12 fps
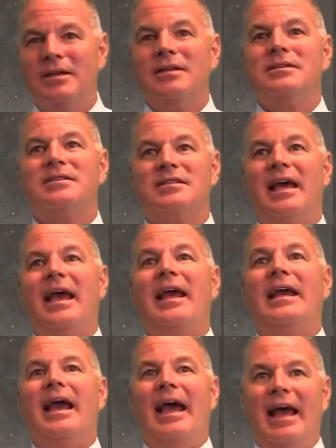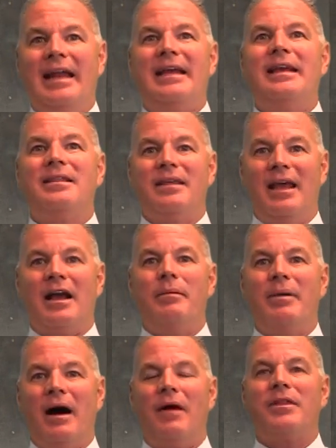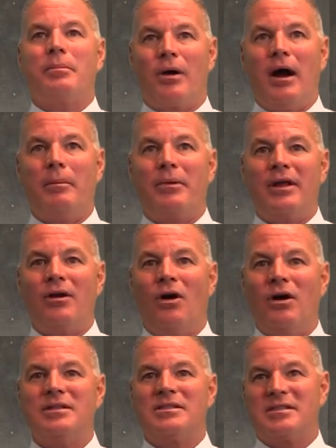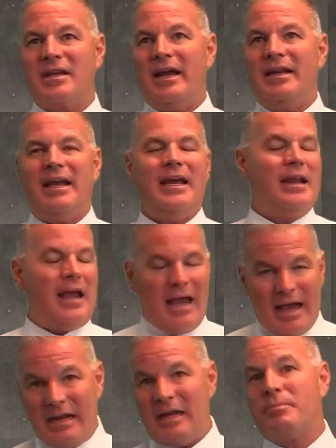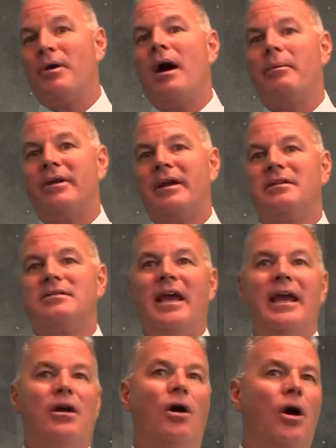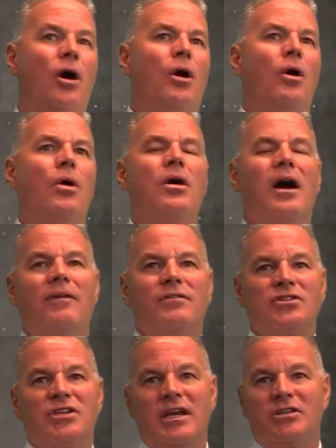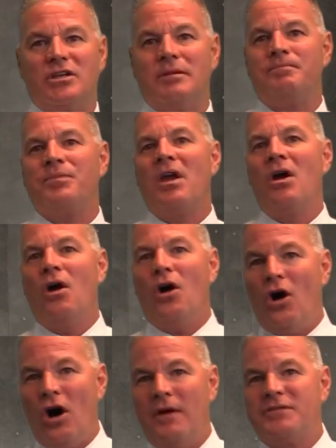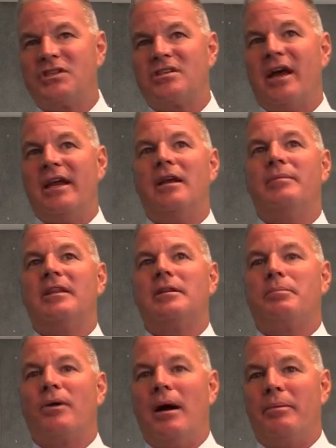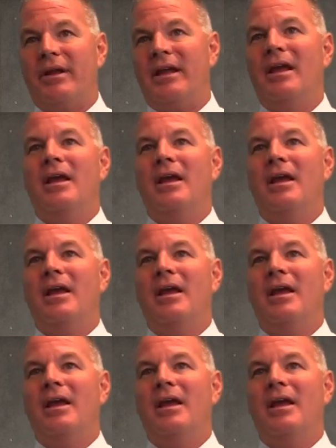say anything about the property on site. In any property, take all conversation off site about the property.